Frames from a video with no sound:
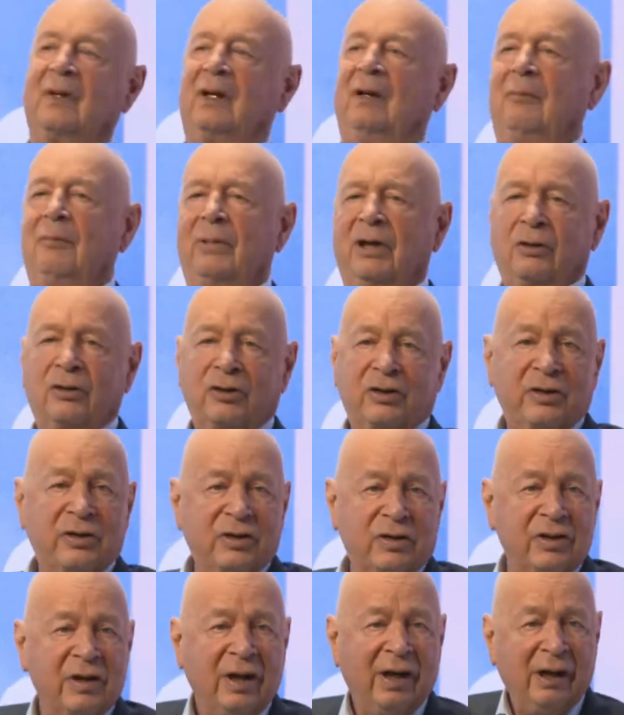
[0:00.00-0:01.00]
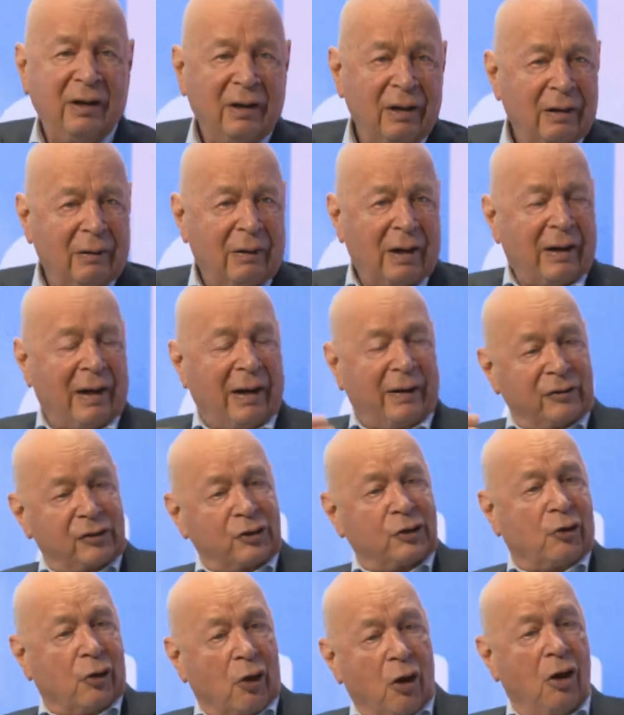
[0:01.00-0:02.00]
Because it's
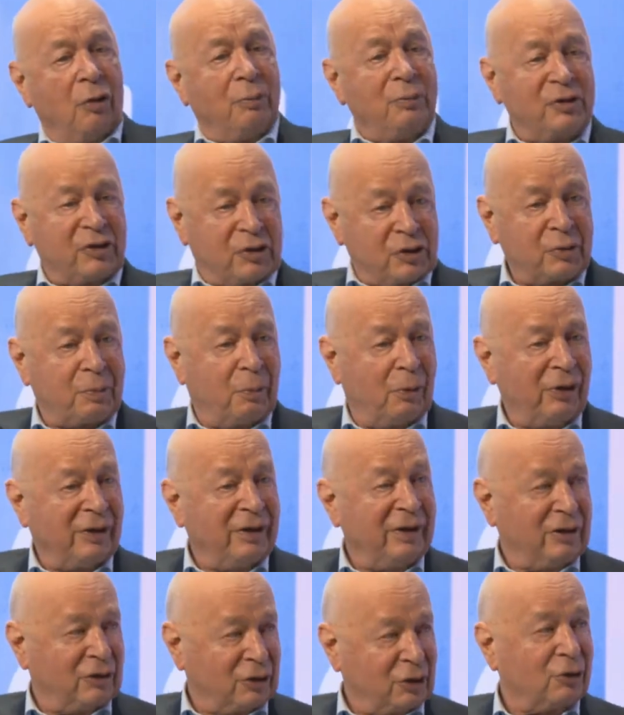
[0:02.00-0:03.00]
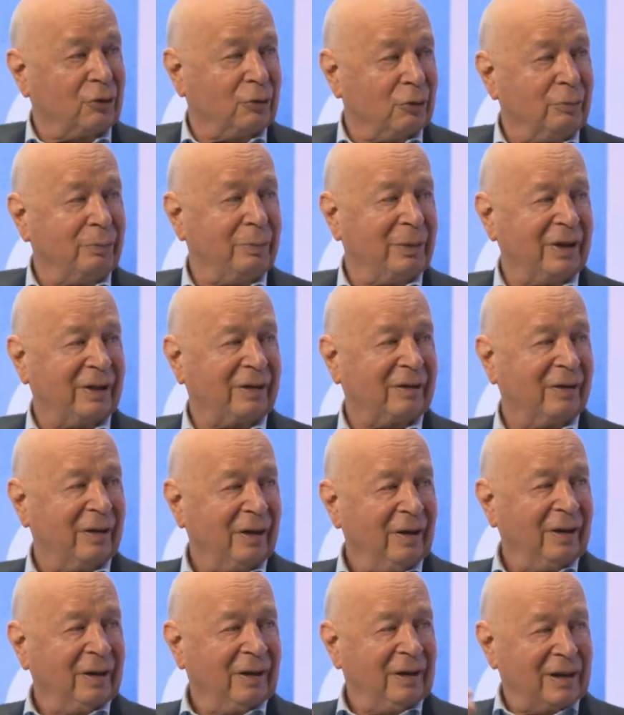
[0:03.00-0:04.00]
So norms is one issue, but
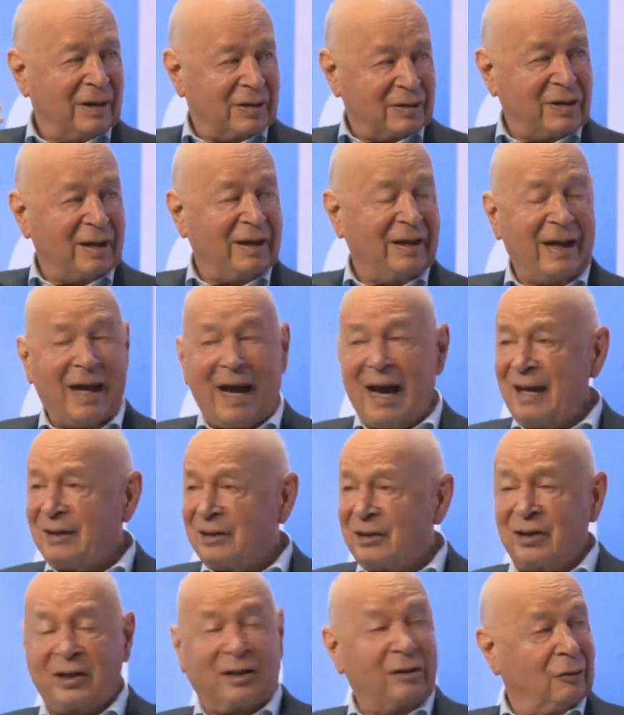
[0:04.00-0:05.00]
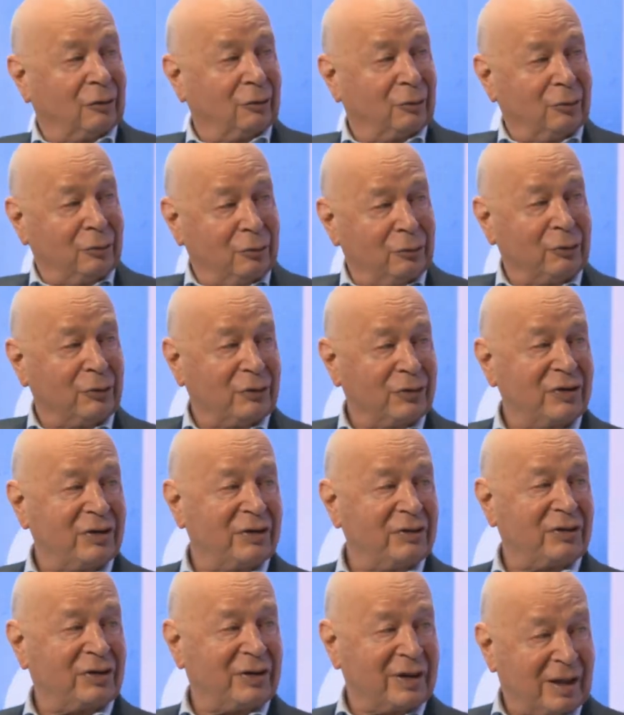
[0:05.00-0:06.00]
let's say ethical rules
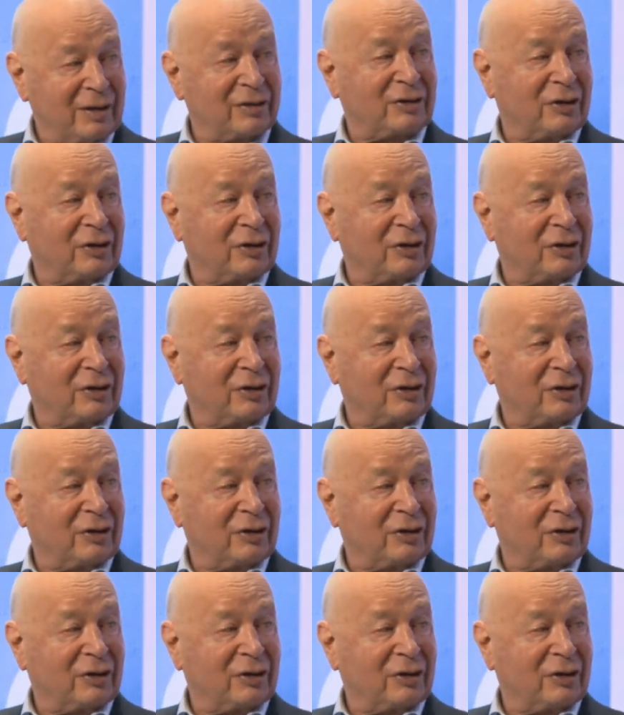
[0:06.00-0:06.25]
is the other